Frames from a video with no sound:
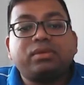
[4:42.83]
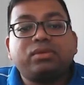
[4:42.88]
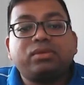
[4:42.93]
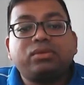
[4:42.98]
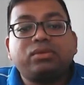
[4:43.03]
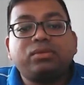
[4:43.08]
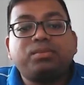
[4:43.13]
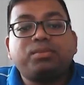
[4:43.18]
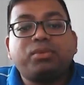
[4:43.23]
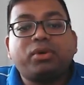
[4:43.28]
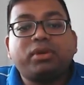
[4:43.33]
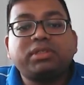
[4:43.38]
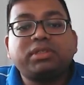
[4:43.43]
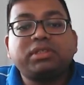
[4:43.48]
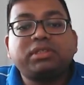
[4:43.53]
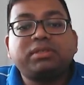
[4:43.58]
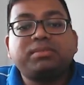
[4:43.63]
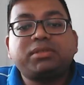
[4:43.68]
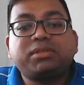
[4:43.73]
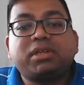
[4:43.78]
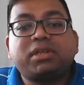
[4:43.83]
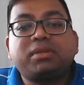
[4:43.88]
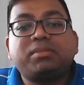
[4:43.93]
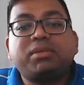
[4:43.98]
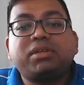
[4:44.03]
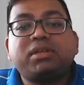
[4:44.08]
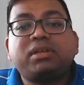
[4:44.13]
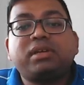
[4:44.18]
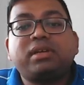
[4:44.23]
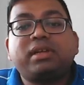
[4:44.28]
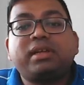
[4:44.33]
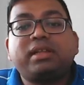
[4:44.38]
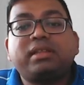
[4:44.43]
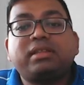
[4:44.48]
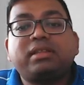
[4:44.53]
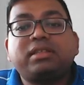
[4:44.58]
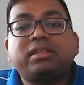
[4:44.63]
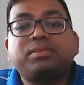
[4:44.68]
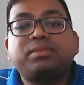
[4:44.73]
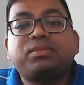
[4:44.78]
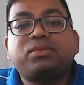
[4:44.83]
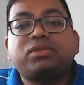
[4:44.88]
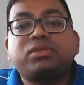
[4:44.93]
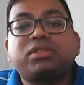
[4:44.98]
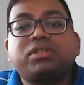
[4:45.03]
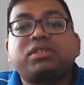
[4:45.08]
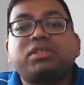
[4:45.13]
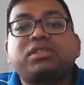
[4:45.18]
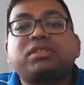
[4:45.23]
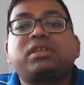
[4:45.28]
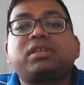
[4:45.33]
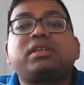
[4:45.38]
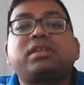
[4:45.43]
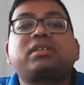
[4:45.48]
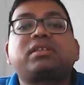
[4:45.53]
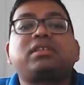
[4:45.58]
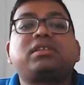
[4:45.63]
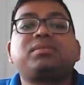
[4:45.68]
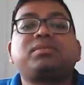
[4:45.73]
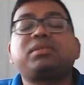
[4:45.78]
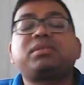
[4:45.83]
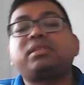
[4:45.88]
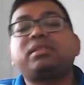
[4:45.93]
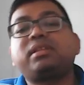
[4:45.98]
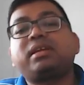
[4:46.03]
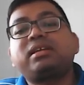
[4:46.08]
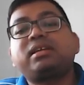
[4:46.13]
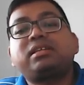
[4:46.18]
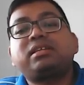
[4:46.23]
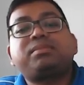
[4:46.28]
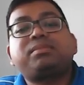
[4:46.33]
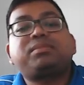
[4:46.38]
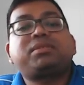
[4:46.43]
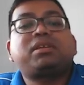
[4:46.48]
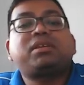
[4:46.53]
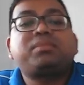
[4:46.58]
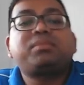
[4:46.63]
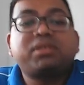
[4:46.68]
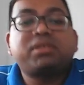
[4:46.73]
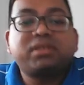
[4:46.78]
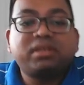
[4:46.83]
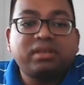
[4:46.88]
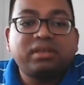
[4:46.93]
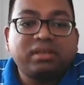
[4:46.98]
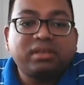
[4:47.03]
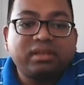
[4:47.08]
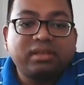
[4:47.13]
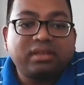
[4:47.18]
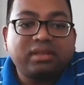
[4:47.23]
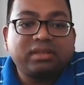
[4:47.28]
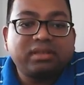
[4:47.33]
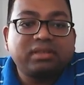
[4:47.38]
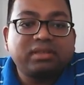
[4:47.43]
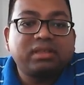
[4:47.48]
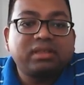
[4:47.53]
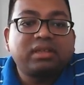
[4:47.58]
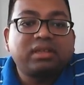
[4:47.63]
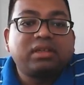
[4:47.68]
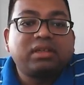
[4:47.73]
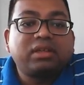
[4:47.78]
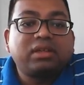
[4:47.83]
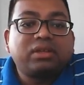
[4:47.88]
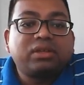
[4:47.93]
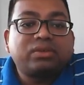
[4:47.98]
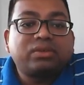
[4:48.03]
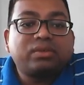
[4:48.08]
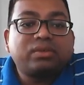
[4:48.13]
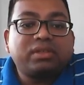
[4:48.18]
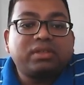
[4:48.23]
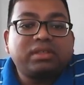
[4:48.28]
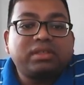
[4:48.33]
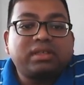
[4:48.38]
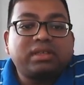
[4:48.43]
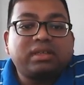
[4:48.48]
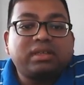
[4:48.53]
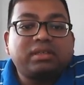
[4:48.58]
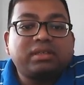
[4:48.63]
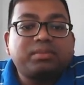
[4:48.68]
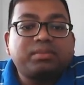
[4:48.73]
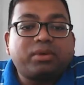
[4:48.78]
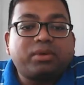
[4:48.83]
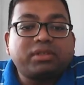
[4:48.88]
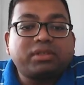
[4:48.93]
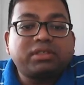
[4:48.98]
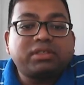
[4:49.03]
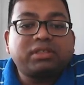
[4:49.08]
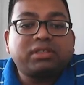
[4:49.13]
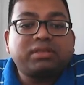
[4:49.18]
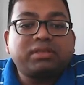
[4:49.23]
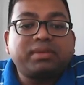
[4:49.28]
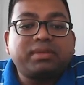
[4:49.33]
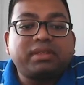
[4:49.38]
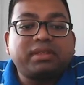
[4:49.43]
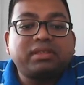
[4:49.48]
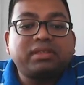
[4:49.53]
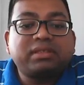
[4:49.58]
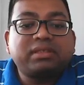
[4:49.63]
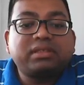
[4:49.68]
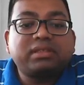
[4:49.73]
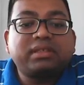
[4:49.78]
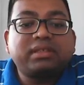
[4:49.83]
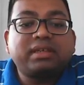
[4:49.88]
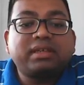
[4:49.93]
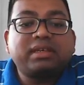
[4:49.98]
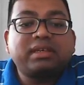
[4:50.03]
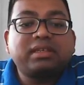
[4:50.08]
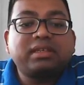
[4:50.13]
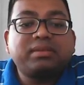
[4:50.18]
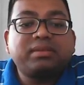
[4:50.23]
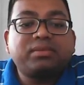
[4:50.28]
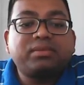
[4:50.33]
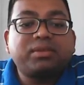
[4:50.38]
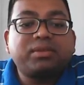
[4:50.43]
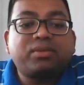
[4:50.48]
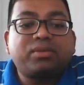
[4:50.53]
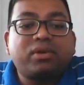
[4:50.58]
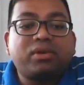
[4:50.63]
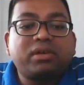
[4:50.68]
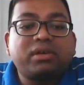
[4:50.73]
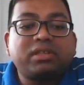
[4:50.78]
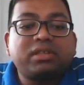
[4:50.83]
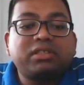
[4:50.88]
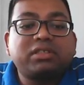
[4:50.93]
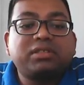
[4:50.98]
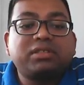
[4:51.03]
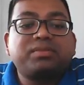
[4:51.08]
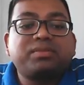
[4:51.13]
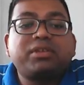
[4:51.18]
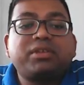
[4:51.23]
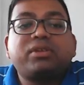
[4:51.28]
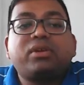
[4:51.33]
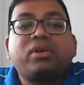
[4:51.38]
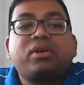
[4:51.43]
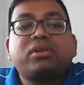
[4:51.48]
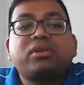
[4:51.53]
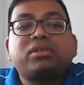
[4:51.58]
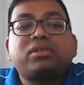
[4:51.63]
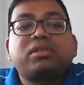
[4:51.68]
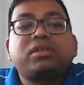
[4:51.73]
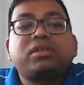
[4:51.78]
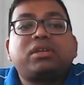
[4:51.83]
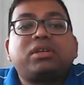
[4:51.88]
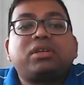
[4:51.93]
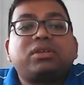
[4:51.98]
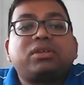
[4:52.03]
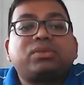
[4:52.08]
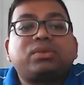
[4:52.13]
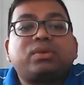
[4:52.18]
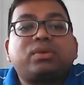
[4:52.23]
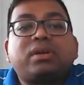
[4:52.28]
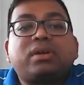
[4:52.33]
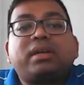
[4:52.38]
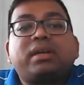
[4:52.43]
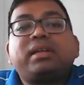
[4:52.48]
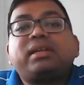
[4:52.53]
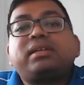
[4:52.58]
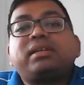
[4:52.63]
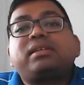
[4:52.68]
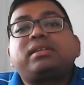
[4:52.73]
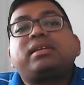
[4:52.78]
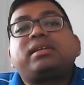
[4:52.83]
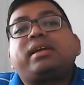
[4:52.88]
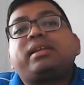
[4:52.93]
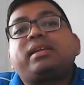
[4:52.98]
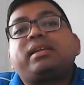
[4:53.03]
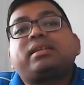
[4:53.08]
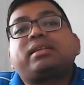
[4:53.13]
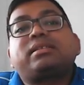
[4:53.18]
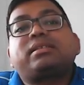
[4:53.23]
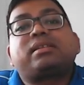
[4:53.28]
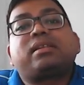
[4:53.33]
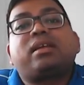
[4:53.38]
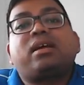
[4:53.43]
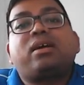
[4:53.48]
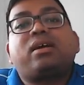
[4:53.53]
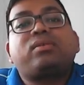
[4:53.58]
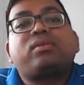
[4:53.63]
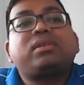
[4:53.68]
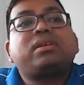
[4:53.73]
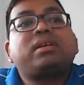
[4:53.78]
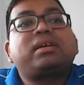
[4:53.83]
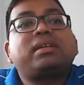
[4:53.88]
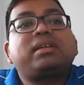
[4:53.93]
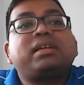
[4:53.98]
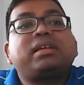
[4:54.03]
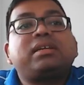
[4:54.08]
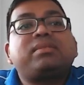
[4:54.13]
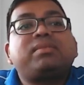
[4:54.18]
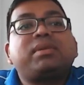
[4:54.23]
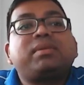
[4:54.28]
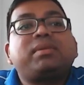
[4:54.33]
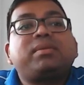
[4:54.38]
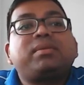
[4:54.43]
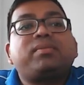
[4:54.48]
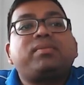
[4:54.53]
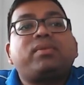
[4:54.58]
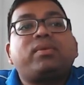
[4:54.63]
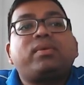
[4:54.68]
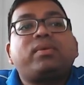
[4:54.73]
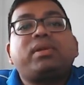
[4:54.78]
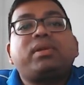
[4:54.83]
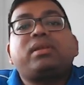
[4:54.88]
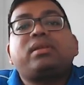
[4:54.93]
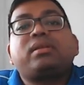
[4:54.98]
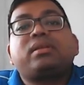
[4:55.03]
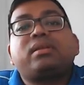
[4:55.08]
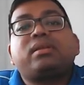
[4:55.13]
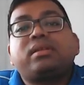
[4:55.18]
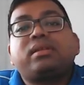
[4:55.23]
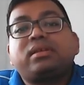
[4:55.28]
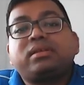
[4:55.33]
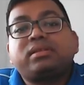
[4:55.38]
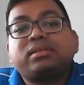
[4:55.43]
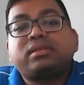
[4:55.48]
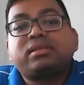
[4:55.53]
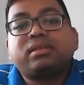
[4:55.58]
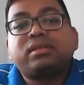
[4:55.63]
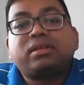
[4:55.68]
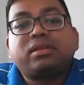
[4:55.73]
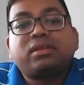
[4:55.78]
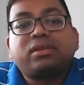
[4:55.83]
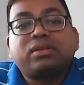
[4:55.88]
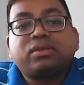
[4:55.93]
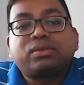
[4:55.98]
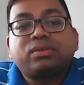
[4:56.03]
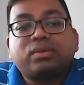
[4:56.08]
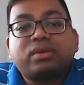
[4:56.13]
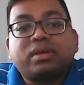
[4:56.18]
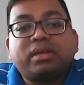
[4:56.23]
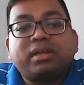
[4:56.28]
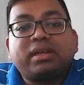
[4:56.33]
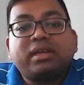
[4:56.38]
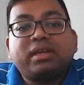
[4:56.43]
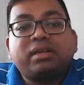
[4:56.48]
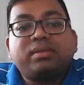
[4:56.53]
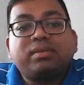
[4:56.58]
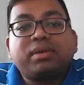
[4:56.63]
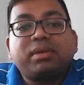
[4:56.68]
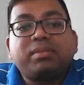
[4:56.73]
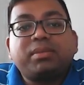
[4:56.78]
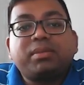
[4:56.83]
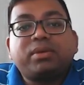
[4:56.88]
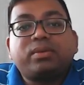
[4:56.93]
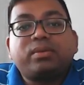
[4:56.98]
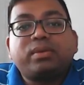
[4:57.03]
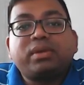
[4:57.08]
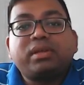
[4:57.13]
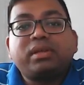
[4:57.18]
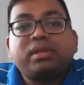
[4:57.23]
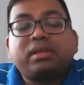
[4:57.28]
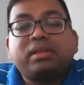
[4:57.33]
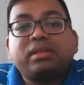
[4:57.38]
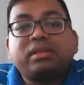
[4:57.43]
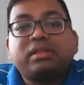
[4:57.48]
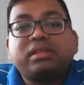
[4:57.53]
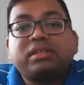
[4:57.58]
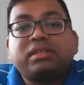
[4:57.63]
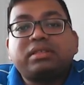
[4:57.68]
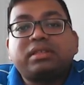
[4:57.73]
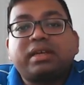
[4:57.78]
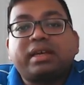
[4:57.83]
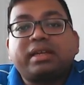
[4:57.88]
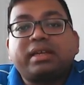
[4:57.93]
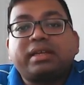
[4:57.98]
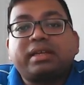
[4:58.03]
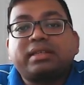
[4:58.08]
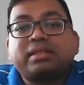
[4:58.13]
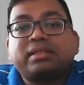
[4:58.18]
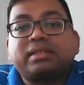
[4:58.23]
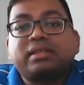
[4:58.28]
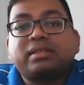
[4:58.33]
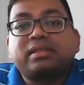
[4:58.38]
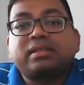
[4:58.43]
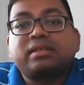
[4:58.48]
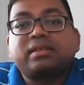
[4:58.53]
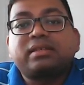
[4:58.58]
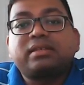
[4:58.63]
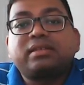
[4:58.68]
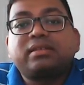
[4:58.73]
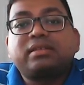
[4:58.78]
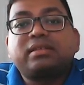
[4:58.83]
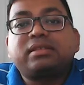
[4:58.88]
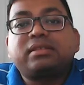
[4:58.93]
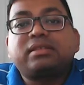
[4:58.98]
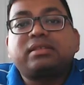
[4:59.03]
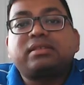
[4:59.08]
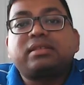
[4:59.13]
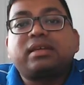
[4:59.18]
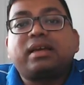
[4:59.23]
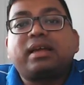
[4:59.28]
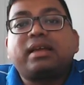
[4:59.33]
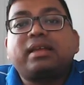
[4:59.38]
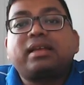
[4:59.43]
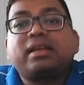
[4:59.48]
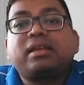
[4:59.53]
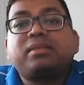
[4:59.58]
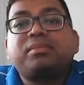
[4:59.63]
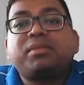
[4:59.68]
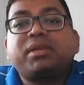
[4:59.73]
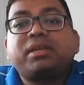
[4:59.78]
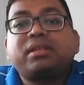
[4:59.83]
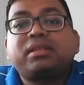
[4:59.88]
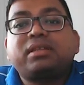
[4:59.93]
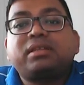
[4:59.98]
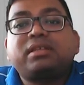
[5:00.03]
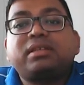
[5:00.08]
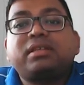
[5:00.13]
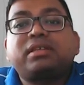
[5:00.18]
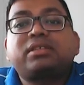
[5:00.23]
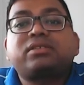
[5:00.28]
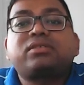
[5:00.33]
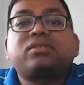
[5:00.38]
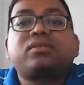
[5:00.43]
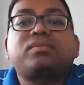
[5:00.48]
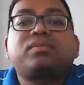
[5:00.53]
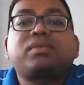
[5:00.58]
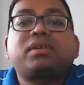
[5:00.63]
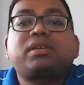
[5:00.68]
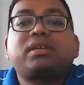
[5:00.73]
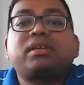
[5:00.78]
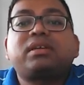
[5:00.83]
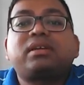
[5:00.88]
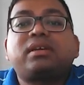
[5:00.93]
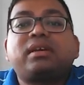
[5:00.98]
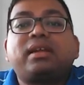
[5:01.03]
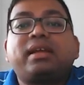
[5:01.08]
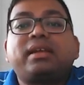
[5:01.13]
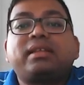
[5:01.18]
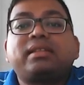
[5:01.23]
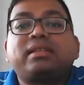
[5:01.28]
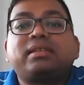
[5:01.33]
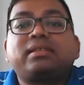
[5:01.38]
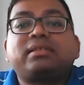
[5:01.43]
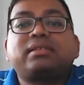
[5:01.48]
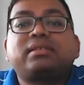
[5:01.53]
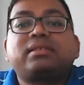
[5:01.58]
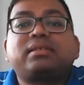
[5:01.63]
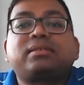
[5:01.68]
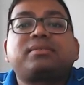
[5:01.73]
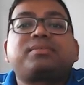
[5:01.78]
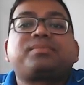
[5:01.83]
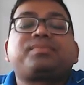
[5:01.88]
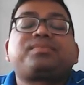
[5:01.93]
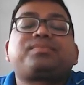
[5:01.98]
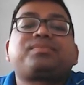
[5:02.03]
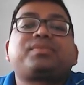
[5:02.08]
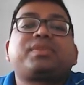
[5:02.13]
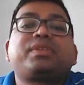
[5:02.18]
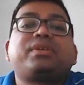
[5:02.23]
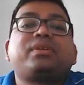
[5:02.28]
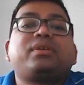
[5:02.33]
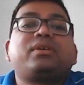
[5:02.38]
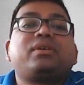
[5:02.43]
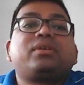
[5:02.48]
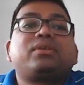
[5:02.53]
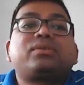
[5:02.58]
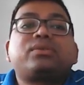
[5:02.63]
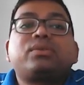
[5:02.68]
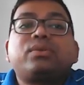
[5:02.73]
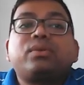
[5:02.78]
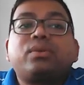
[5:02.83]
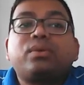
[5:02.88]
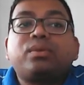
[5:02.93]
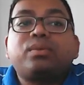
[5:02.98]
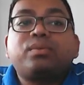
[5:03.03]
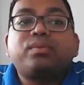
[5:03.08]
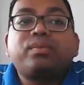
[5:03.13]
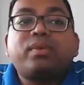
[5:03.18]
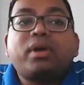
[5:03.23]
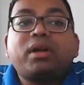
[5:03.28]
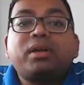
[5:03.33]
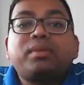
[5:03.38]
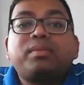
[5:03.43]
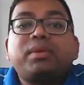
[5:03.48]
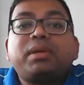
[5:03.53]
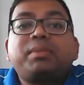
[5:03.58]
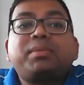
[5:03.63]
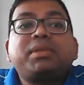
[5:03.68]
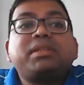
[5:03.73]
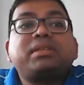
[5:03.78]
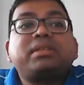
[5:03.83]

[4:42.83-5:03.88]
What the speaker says: to positive terminal, and this portion is connected with negative terminal. Yes, so this side is positive and this is negative. The voltage is V0. So current direction, how the current will be flowing. Yes, so current will be going in this direction, isn't it? I can make the direction of current like this. So what will be the